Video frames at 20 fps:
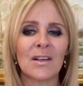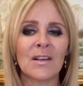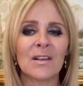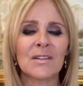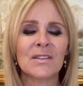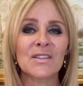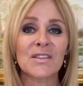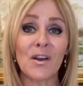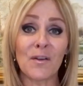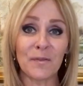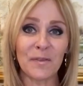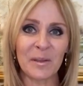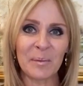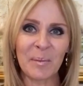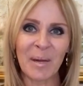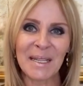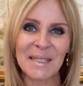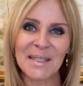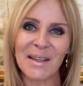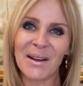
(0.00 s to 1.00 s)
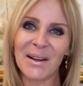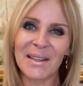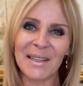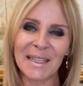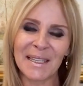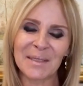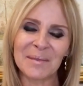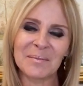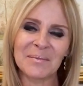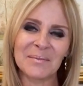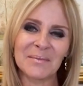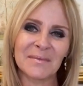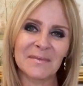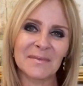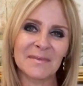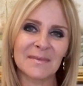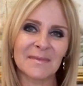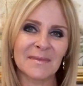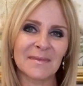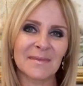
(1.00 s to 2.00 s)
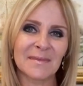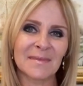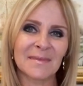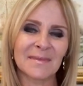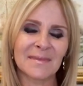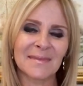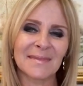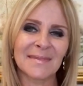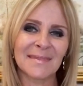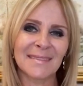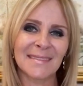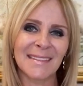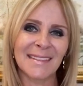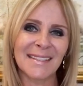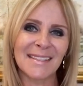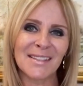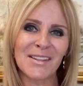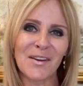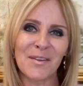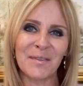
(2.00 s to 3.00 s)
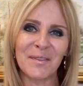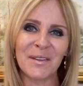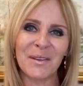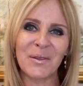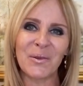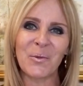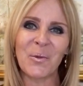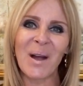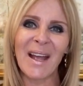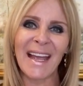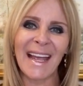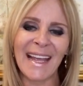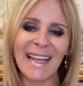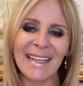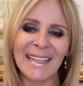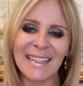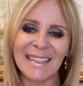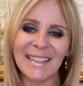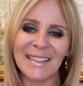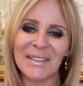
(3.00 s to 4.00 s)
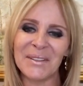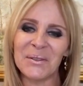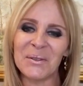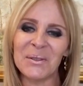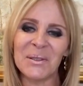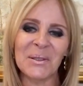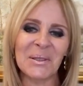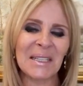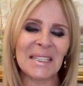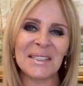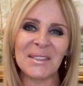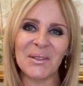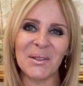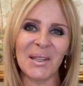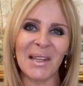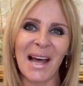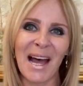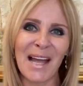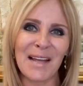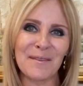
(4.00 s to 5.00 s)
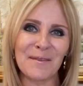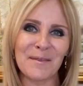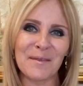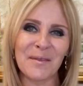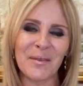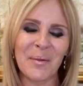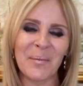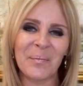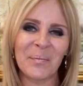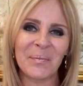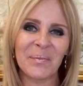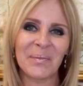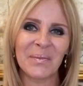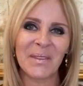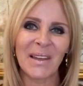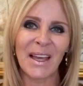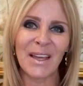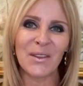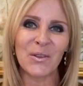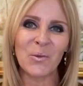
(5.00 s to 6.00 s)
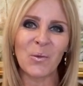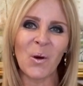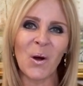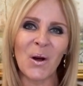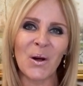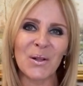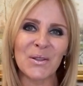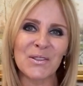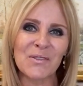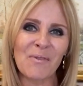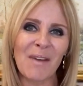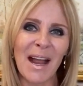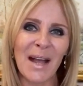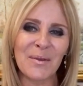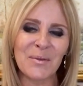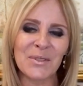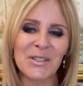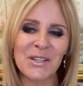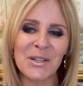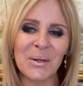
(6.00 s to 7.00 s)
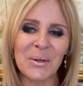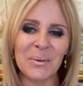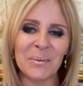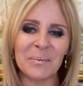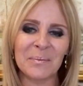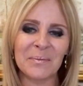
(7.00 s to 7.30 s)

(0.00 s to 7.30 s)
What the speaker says: soften, my darling. Soften the way you look at your life and the world around you.